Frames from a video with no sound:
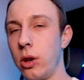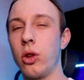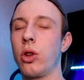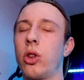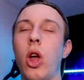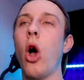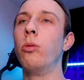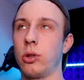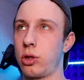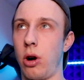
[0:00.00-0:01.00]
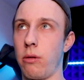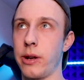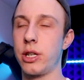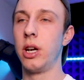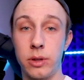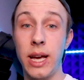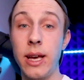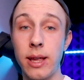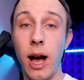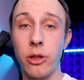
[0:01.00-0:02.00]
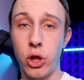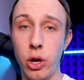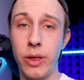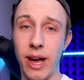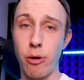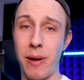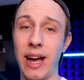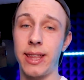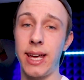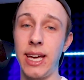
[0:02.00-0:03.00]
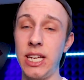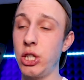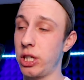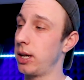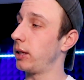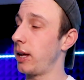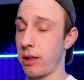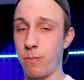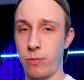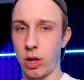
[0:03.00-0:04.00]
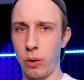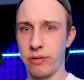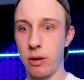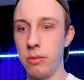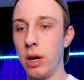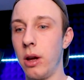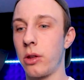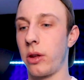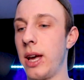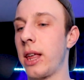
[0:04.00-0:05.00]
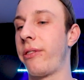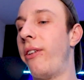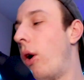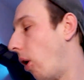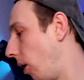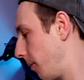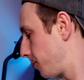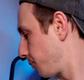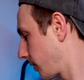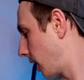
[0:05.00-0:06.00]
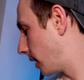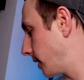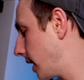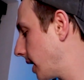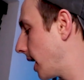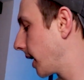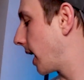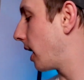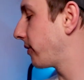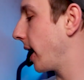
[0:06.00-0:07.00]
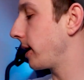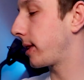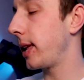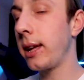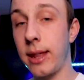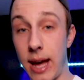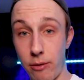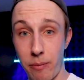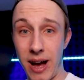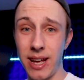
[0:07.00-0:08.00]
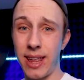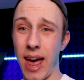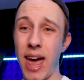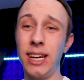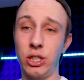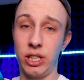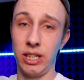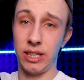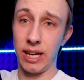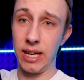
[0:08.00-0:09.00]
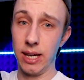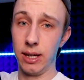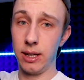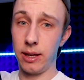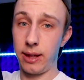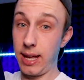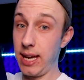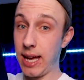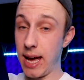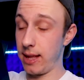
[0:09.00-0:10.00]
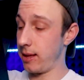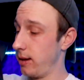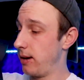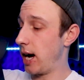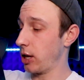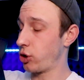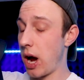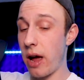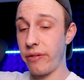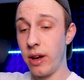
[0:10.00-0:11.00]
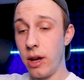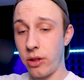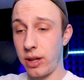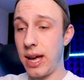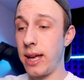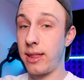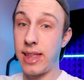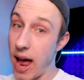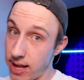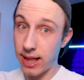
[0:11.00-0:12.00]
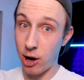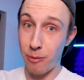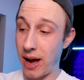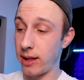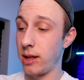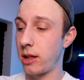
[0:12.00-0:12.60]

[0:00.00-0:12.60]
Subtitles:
so much storage. These are 2 terabytes each, and there's 2 of them, so there's 4. And then I have a 6 terabyte HDD Seagate hard drive. So there's 10 terabytes in